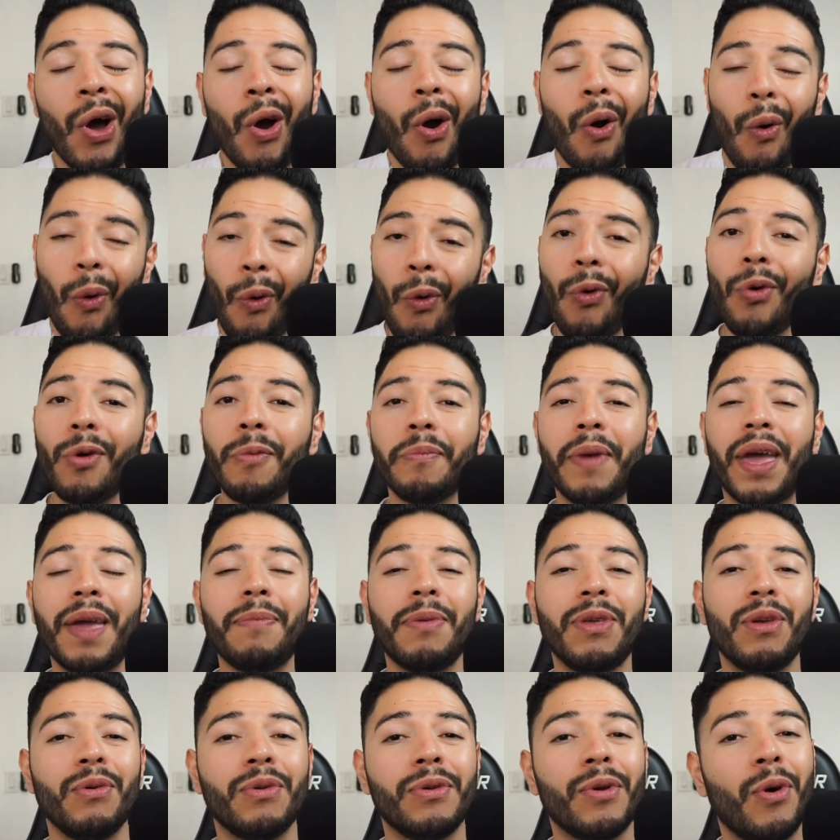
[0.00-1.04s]
Or maybe
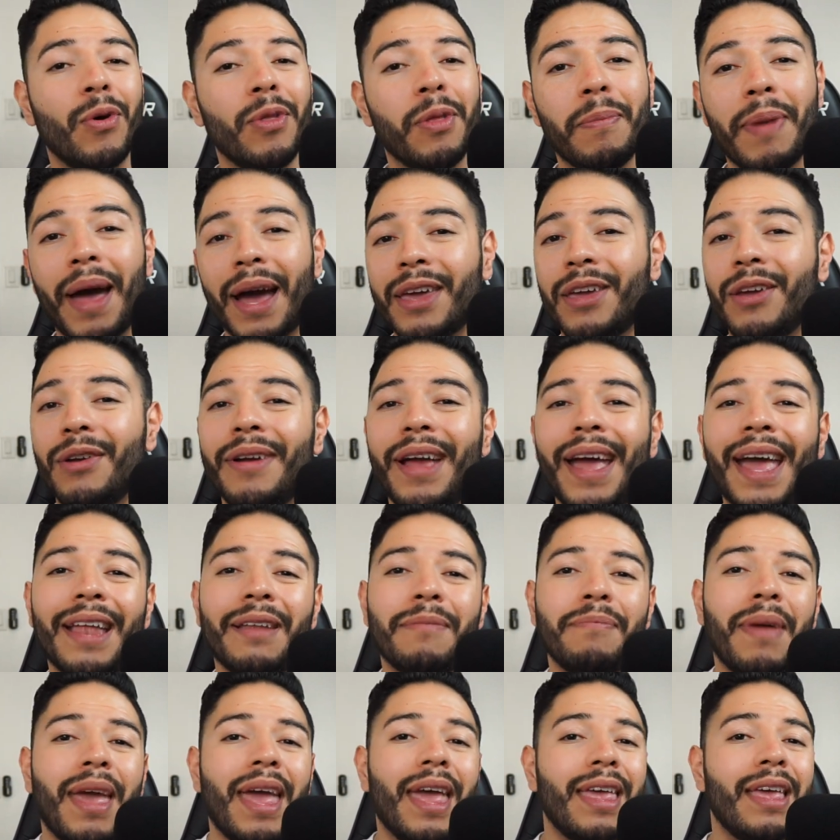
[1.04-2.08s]
you know in the back of your head,
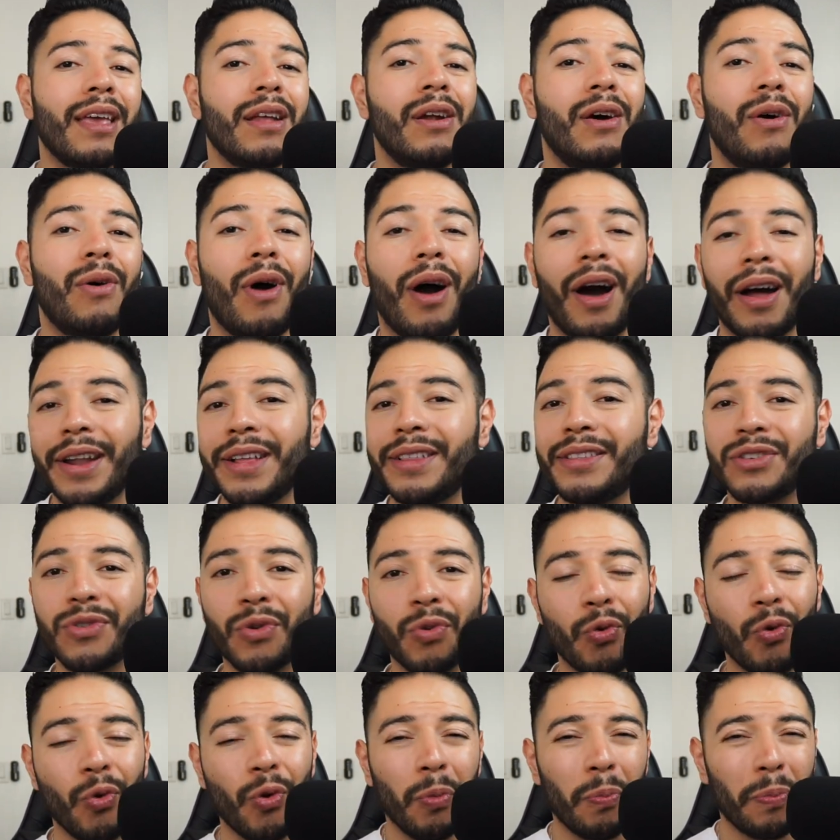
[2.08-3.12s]
maybe, you know, audit's
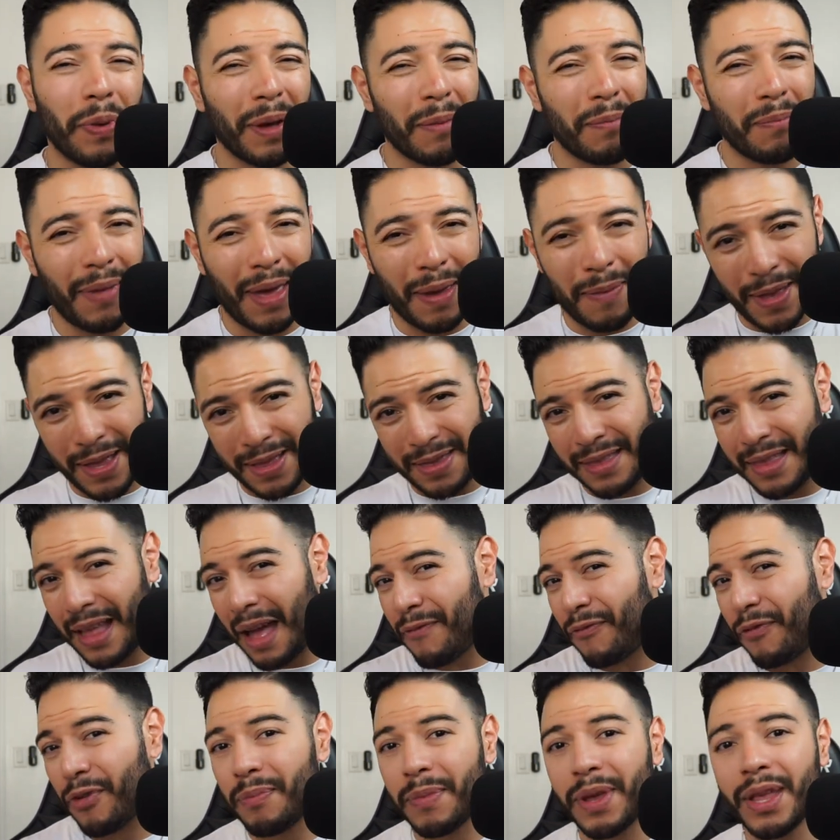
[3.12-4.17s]
cool, but maybe it's not
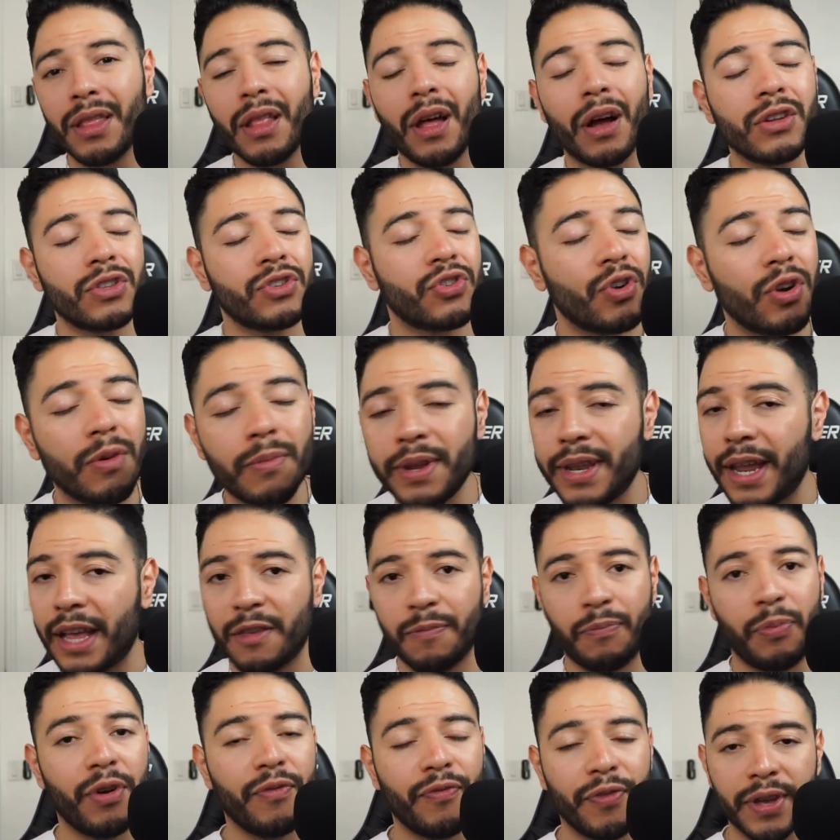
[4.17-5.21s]
for me long term, and that's
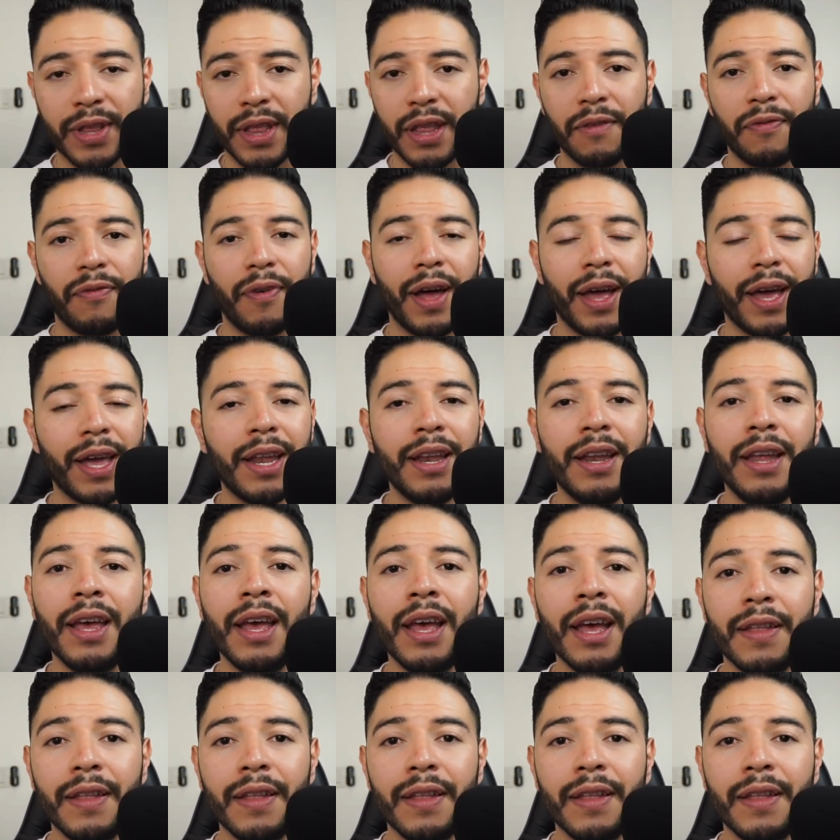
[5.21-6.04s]
perfectly fine.